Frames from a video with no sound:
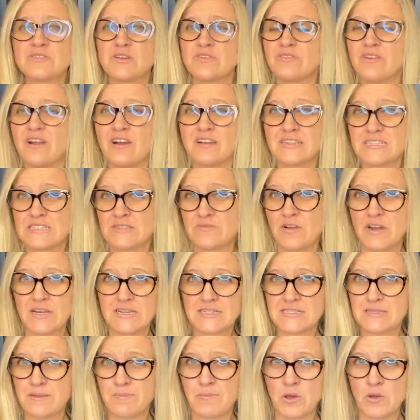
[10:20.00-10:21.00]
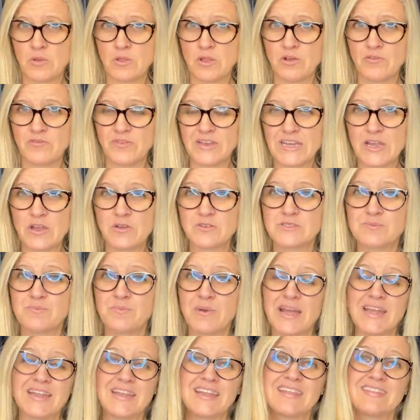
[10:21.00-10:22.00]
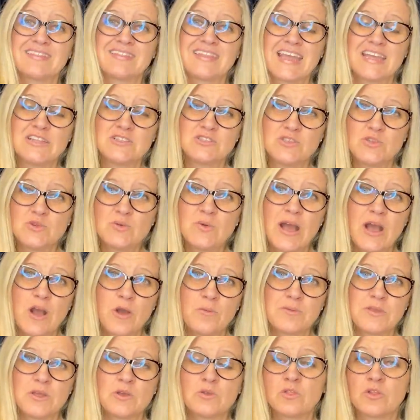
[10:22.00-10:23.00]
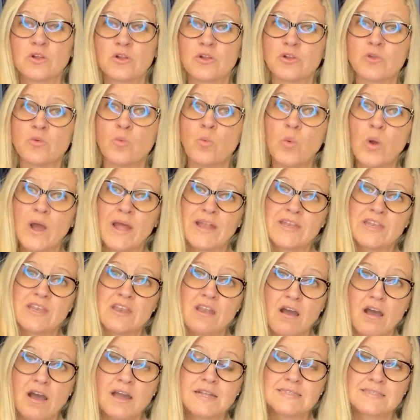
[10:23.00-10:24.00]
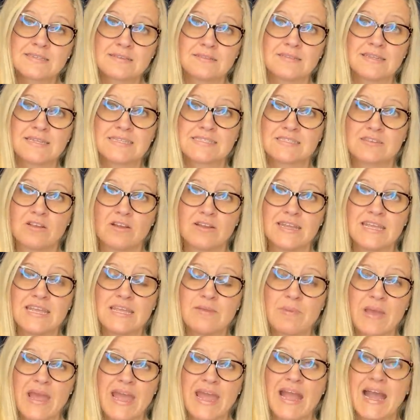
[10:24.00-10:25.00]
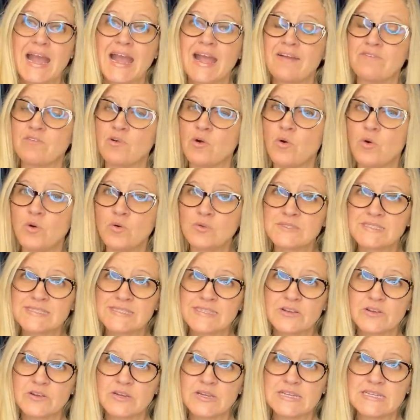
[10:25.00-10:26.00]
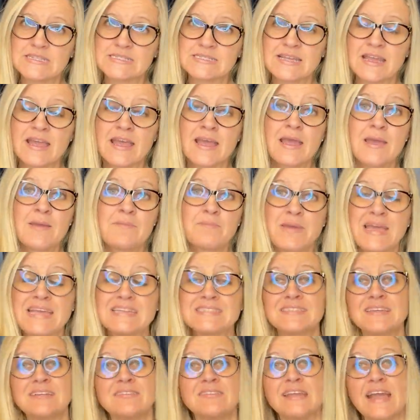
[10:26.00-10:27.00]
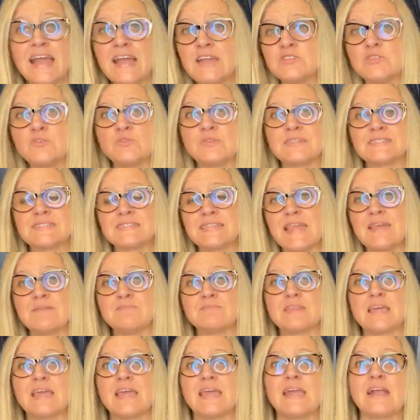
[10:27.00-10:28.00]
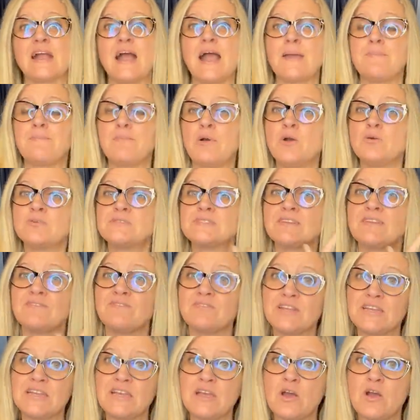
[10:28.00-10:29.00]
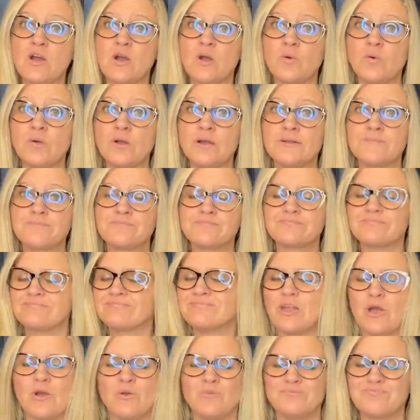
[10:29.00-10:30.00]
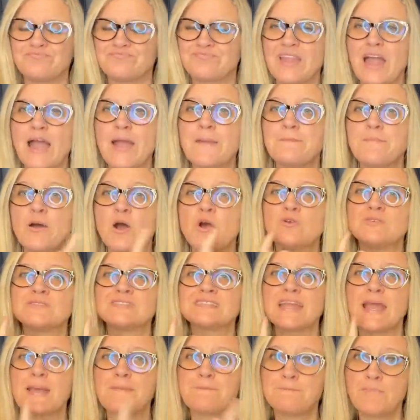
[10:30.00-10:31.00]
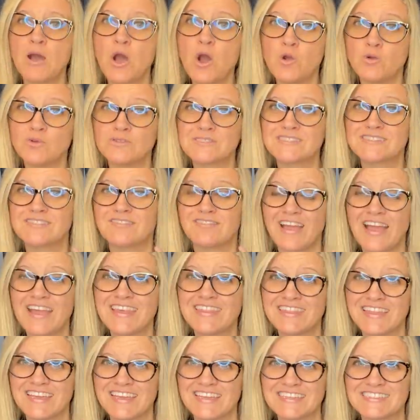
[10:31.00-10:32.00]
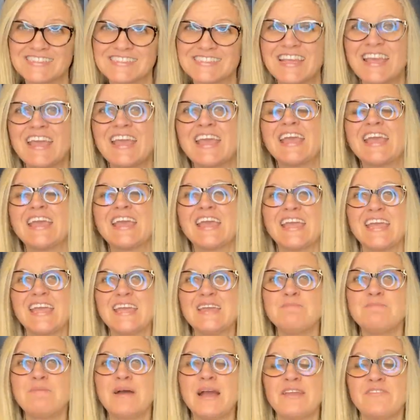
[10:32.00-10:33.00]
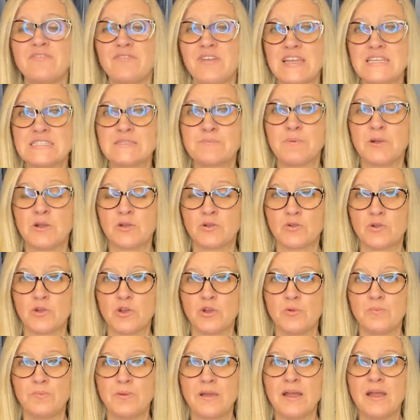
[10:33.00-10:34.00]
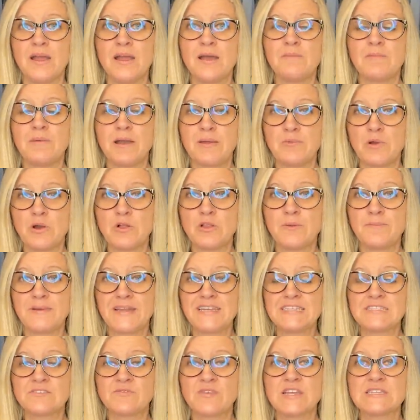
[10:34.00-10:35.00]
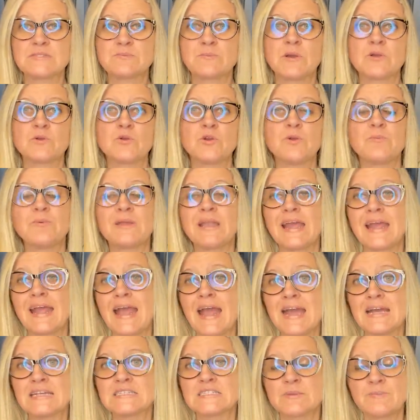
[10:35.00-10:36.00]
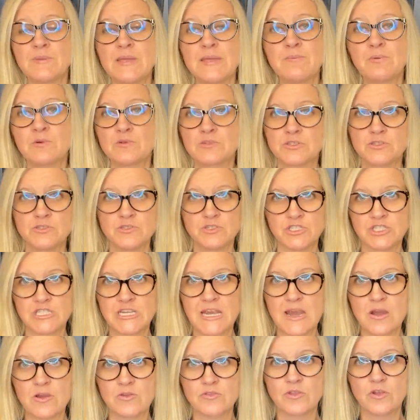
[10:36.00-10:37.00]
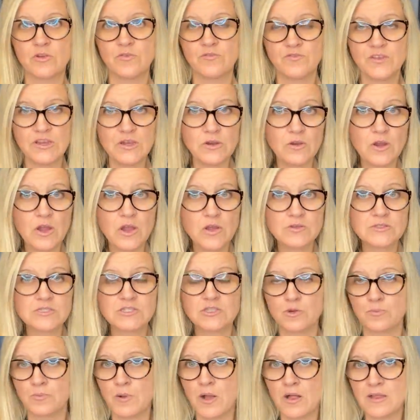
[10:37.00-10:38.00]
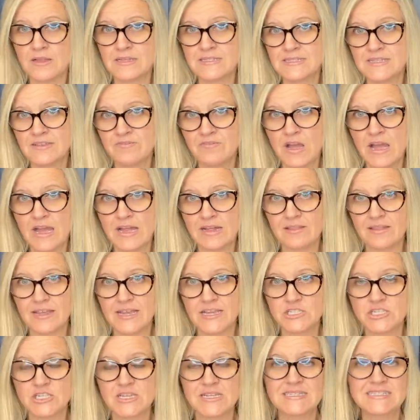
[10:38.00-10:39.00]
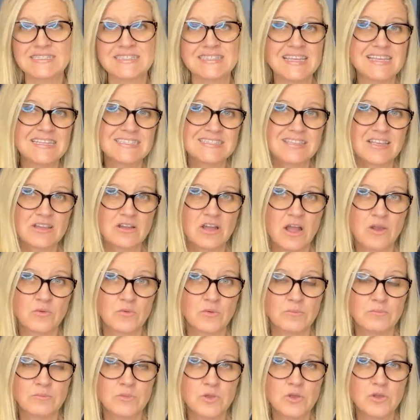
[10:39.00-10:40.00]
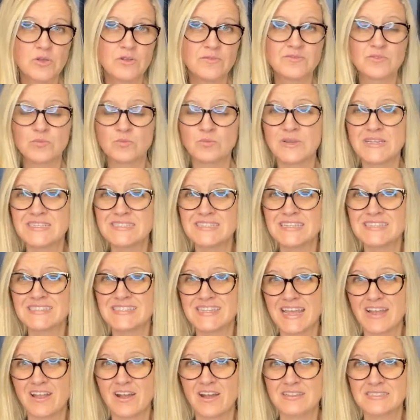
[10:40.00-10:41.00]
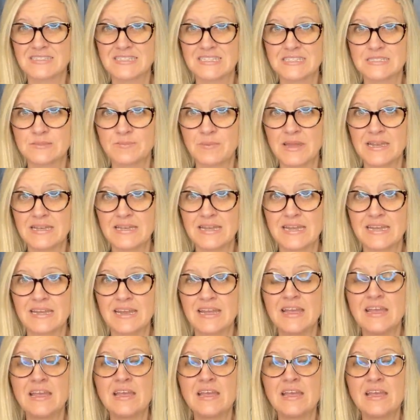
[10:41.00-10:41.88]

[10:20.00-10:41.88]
are not as fun as the BOLO videos, but they do help you learn what not to list on eBay. I have a whole series. Basically, I do the same thing. I post a video. No, I post a post like this in my Facebook group, my BOLO Buddies Facebook group, and I ask people to share their Veros, their policy violations, things that got removed, reasons they got suspended,